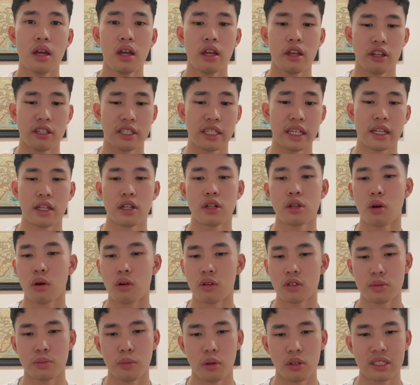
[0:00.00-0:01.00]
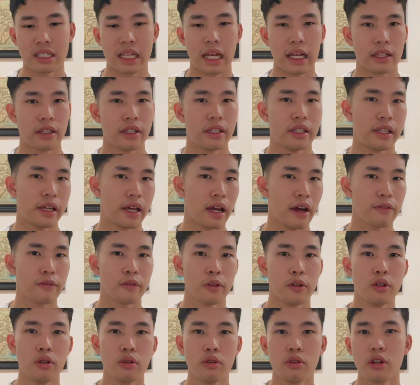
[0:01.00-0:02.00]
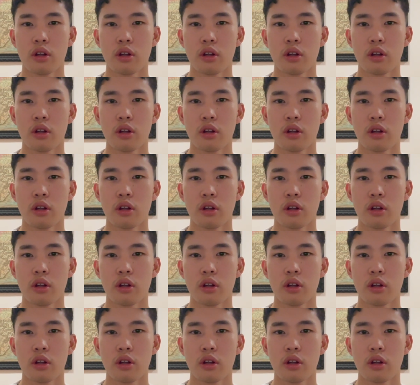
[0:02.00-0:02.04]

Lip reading: You're taking calls most likely in the afternoon.